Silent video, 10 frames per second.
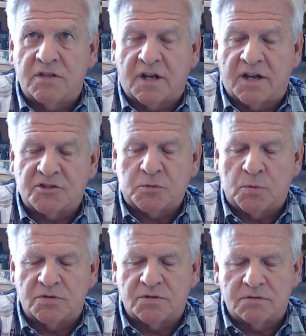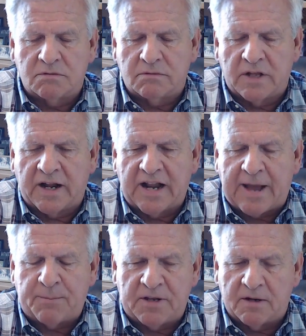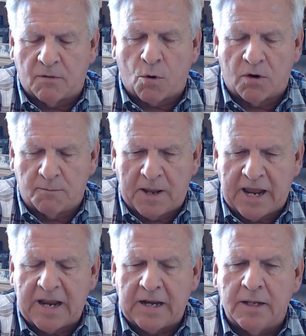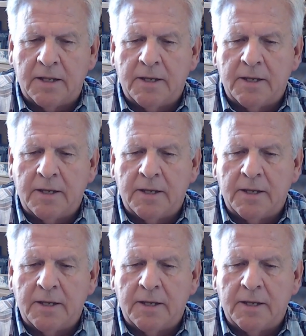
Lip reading: the customer's not happy or in pain.